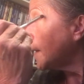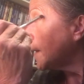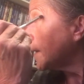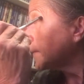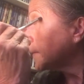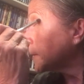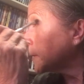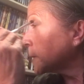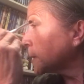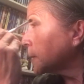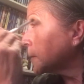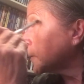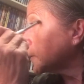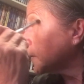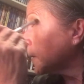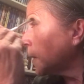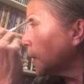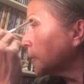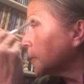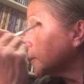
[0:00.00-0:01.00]
I'm just going to
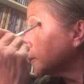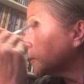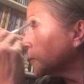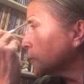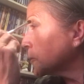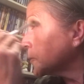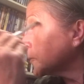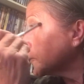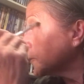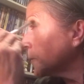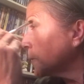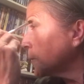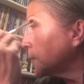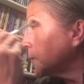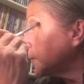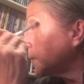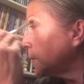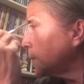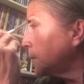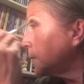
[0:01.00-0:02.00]
draw this
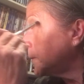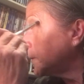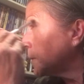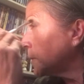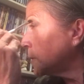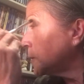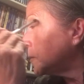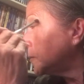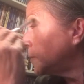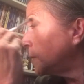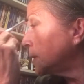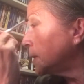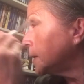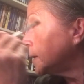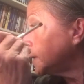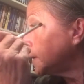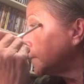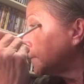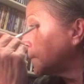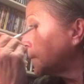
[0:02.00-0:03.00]
through a little
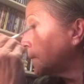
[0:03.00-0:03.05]
bit.